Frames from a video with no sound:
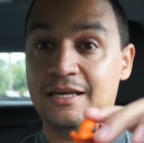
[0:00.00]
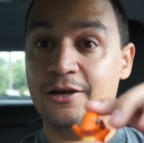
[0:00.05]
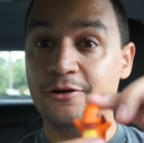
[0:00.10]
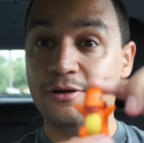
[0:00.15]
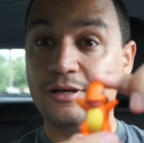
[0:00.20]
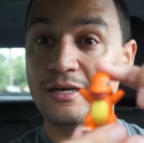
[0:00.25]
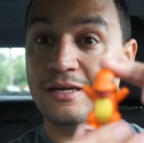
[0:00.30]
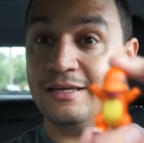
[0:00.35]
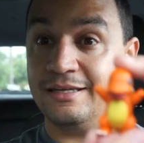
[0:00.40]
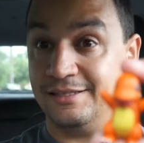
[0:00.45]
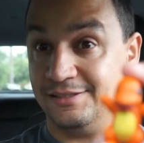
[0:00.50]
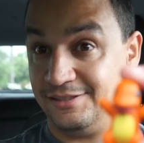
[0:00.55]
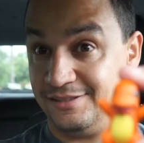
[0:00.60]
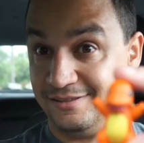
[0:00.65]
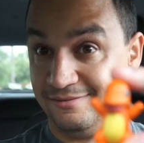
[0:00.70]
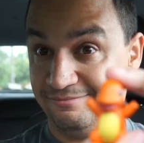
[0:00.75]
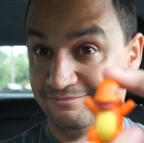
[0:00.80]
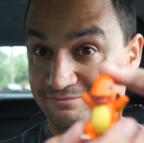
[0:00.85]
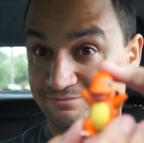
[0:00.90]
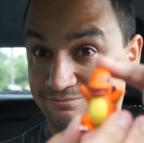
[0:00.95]
Here he
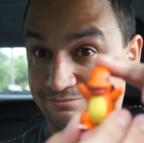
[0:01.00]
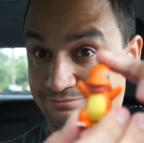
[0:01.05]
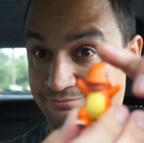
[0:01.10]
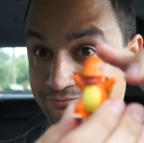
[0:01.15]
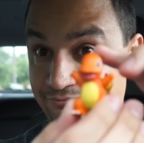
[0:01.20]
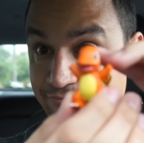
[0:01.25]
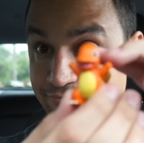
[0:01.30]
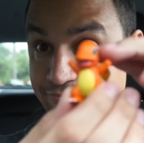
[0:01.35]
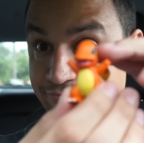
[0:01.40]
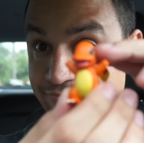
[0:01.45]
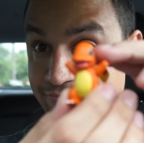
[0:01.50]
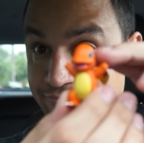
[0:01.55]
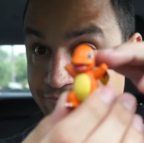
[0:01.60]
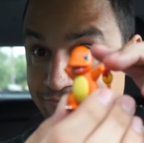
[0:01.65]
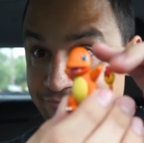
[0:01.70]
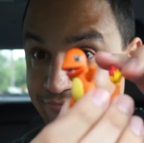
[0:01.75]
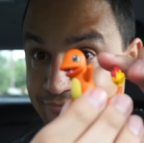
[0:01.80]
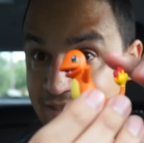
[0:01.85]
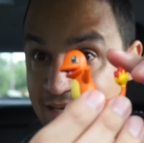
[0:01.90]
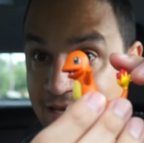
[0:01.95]
is.
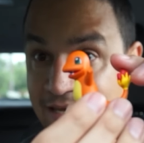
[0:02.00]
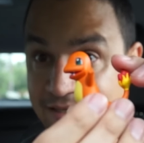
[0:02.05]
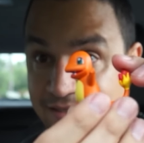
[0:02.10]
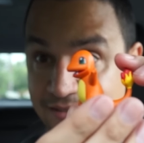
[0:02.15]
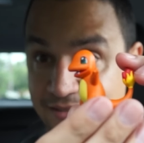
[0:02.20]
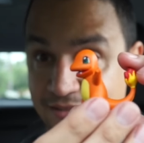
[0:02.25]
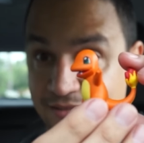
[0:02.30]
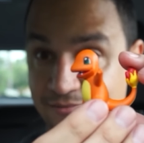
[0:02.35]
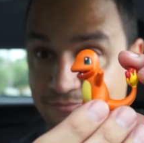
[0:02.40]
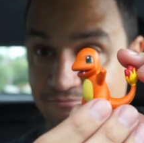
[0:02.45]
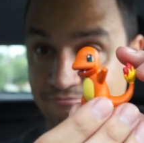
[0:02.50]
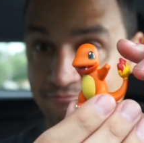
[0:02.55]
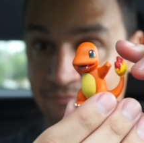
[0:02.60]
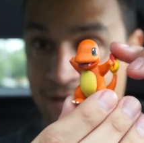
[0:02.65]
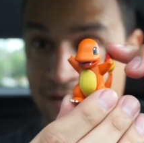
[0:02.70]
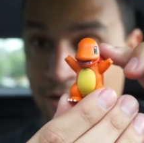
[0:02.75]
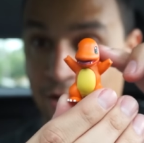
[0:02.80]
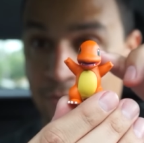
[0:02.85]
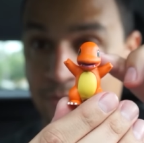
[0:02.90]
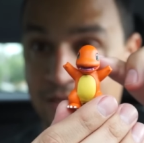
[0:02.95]
Yes,
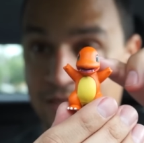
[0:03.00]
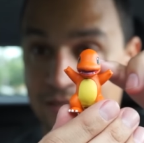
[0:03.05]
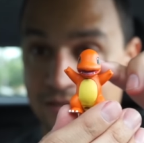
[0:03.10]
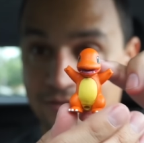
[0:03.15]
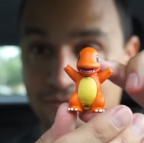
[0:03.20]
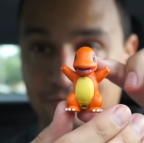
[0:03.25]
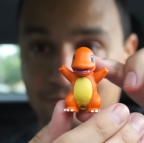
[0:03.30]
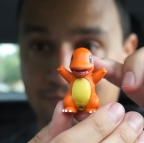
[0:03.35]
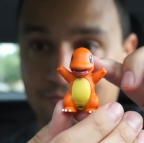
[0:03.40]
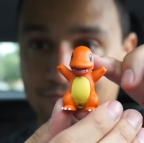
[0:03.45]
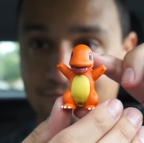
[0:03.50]
by all means,